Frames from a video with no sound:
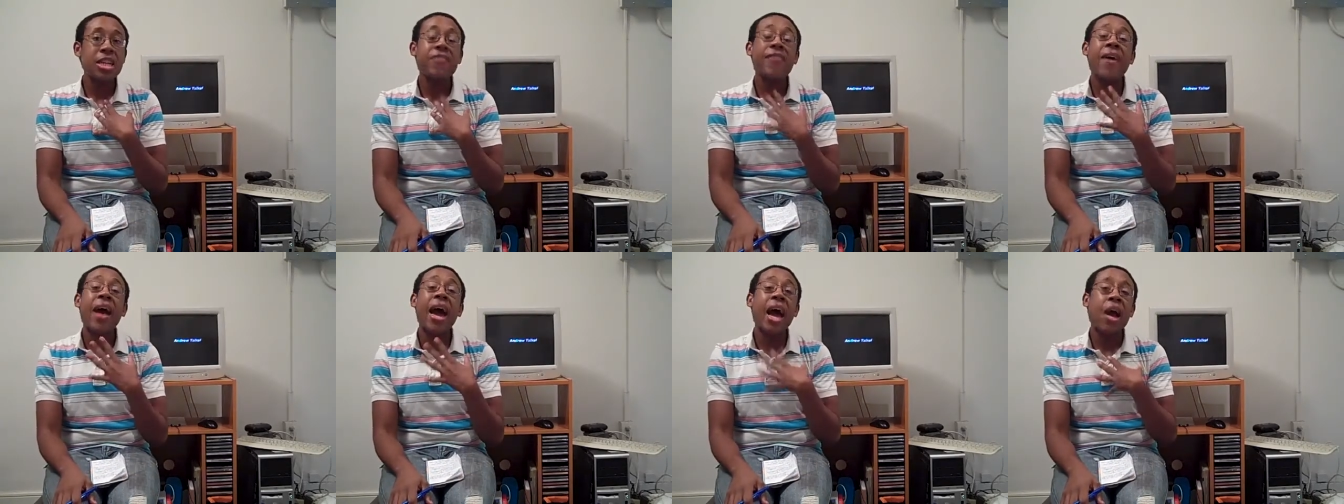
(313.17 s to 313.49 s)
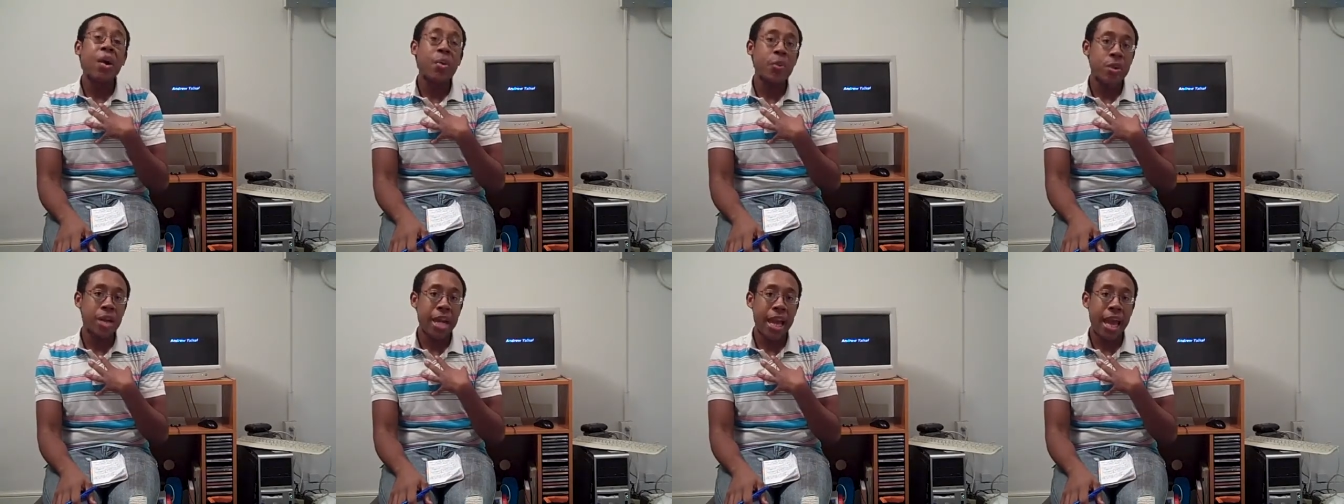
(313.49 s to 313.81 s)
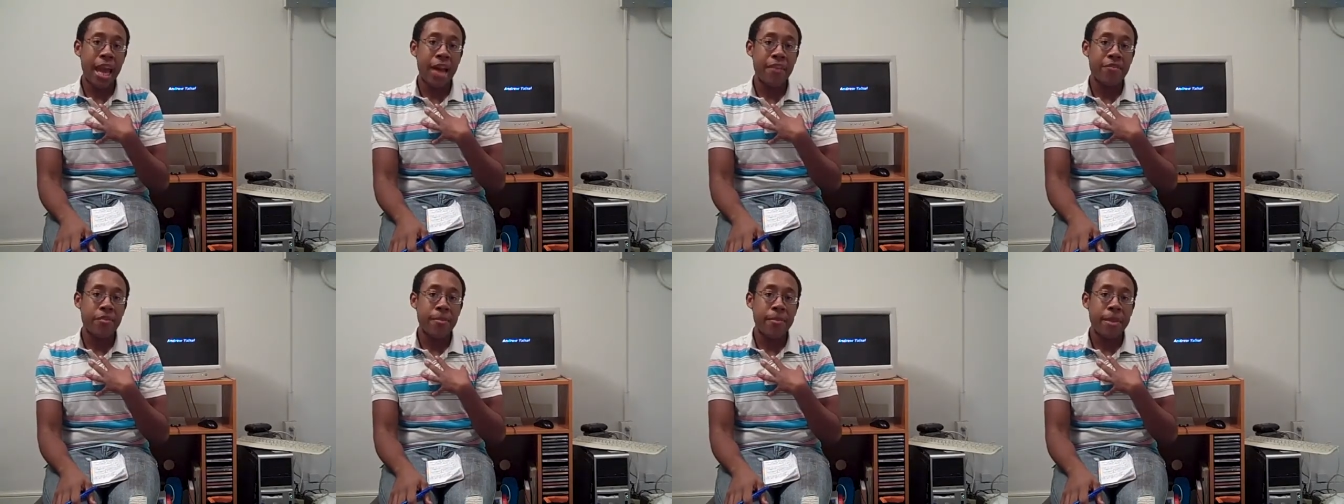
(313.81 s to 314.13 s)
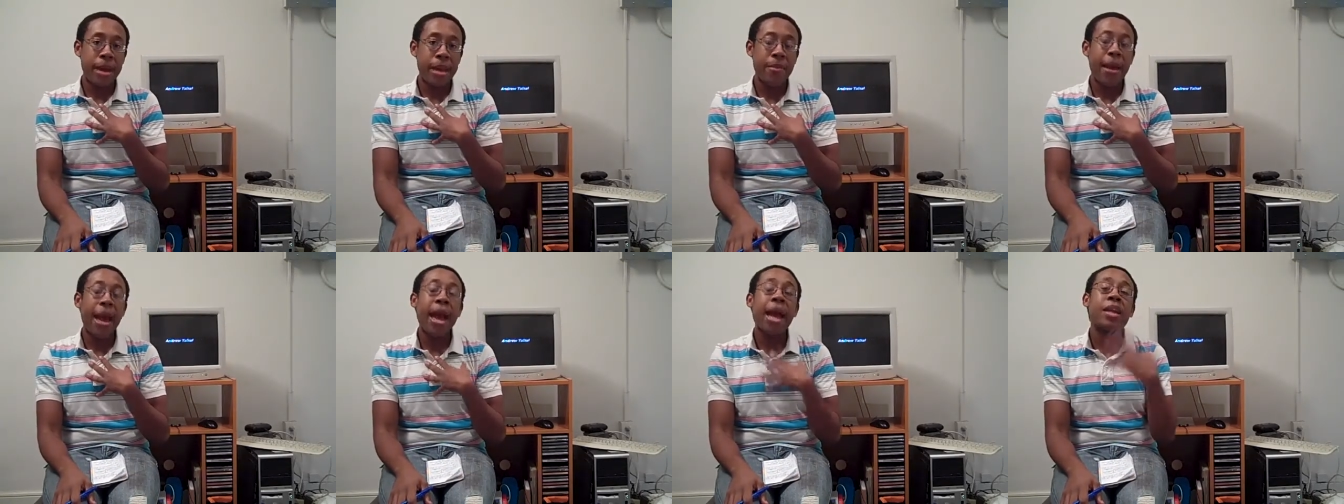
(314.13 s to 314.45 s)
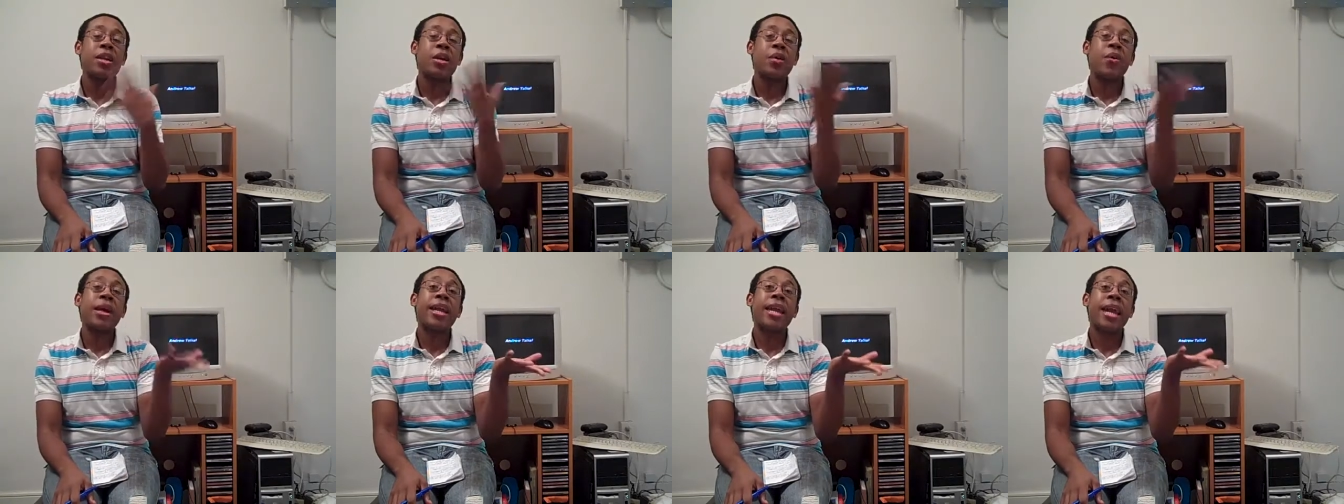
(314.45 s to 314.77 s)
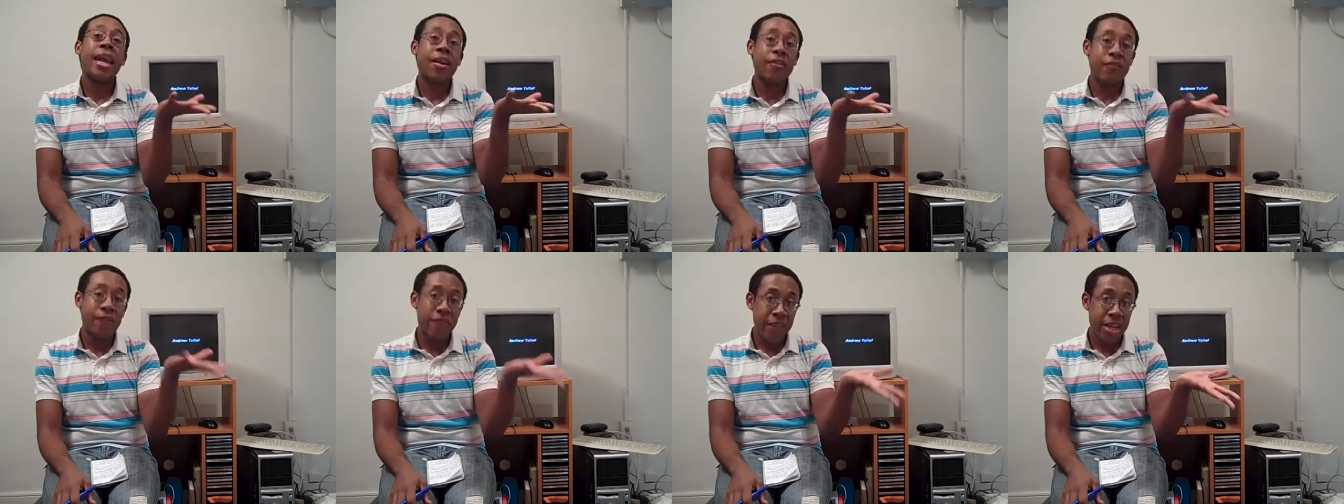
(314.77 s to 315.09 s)
If I were to have a baby, I know I
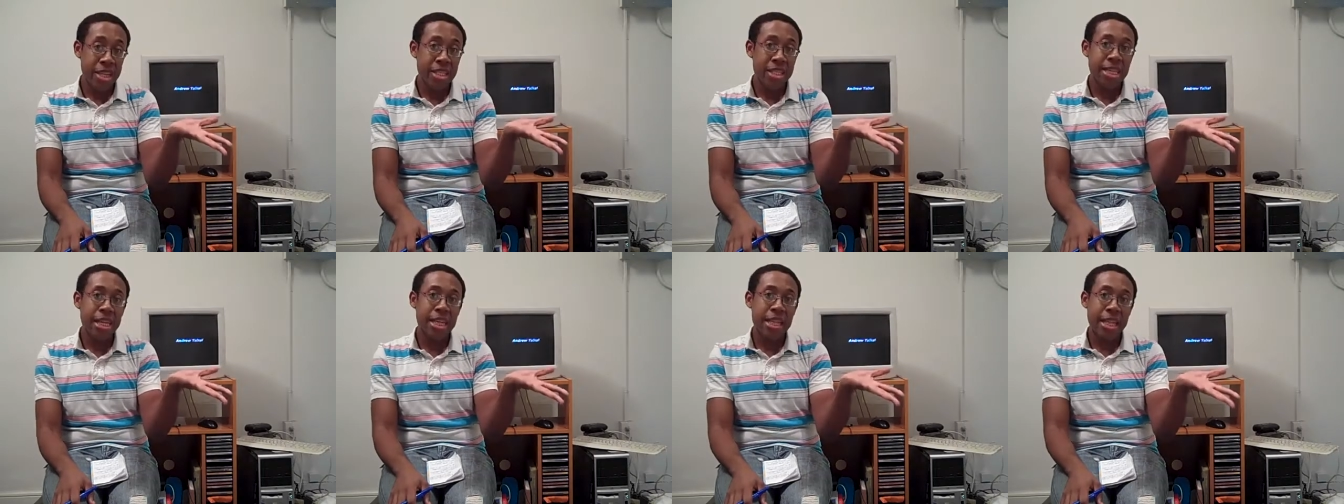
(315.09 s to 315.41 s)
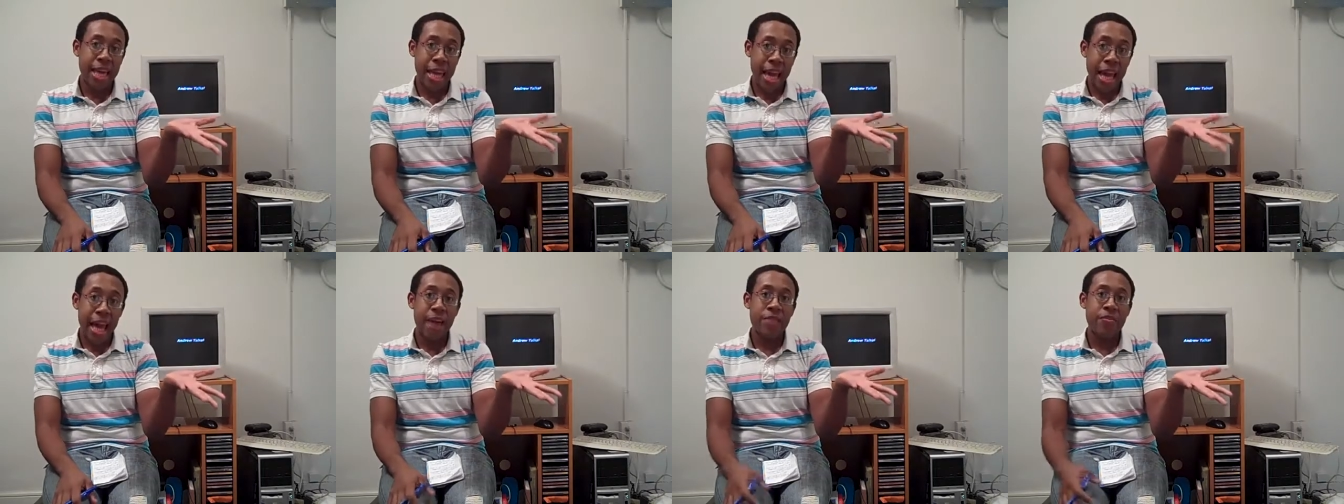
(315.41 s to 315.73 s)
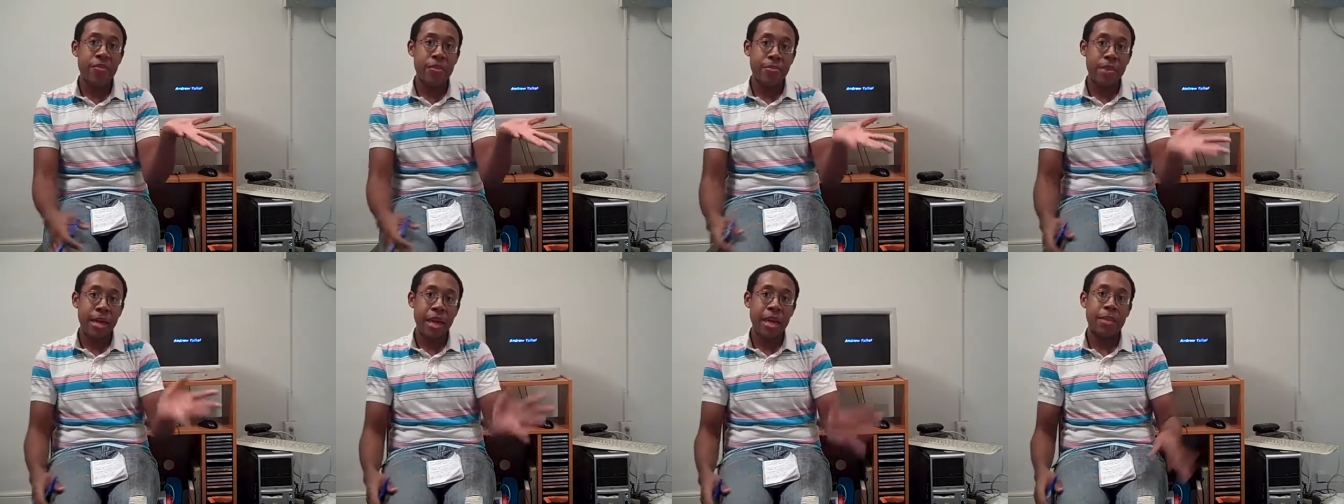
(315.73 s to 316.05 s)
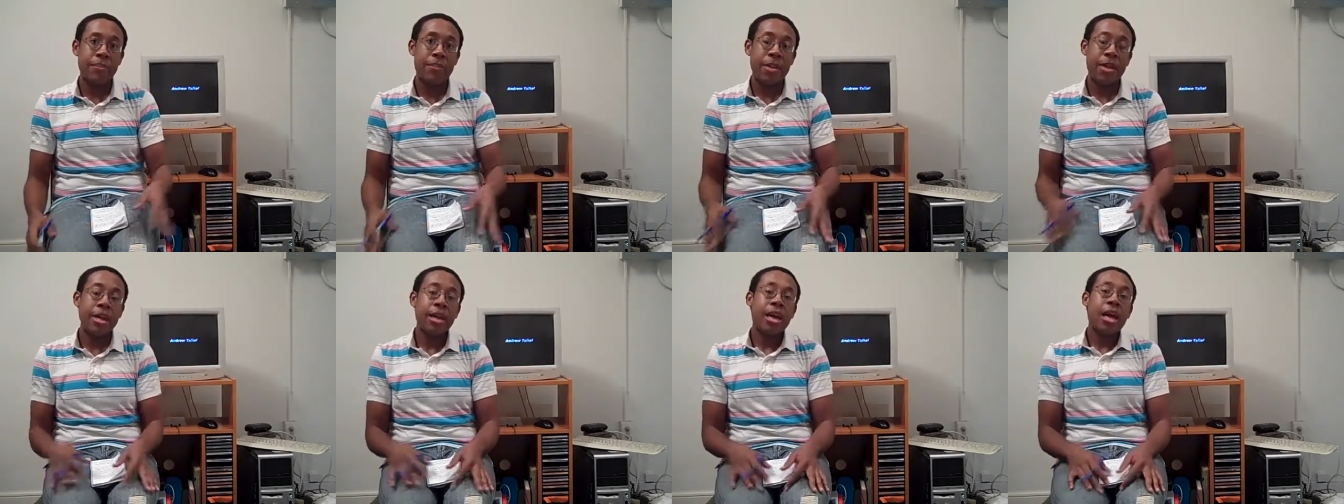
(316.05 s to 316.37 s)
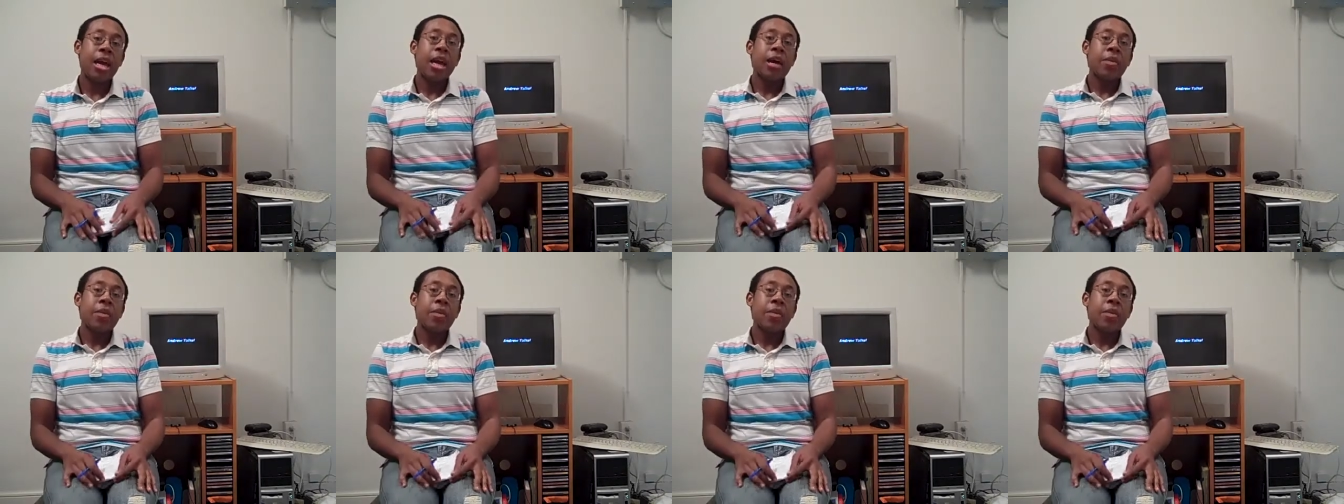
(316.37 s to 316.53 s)
can't physically have a baby,